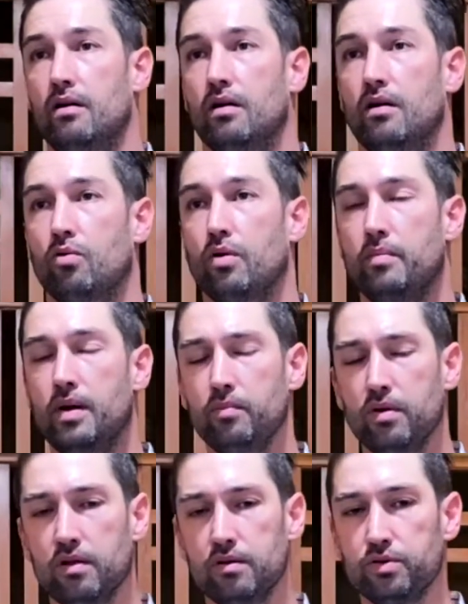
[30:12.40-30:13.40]

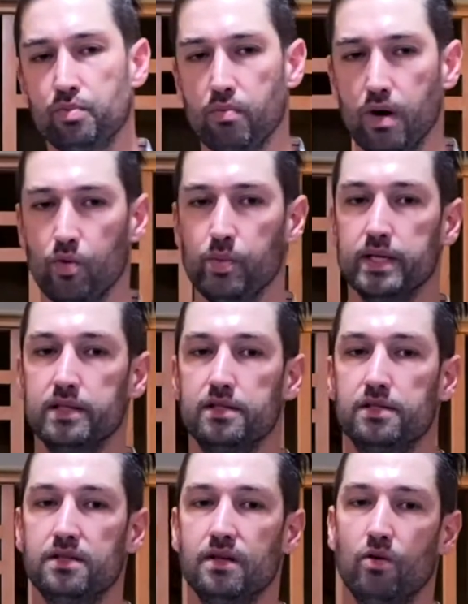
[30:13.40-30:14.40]
Remember those
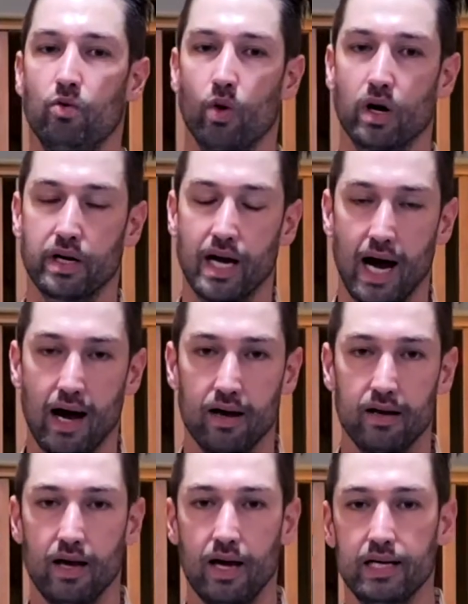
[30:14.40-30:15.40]
moments where
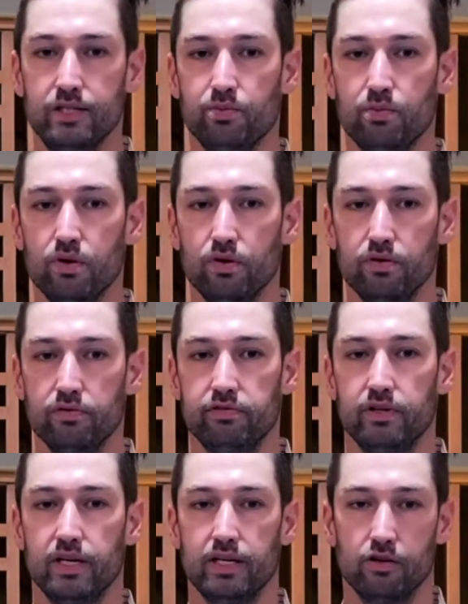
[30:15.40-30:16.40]
God has
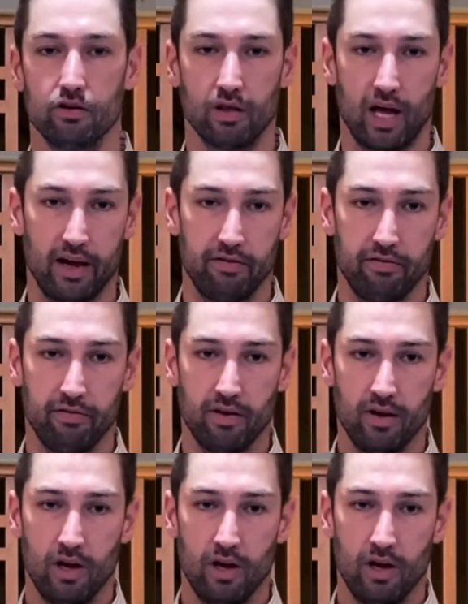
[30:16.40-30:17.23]
moved in your life.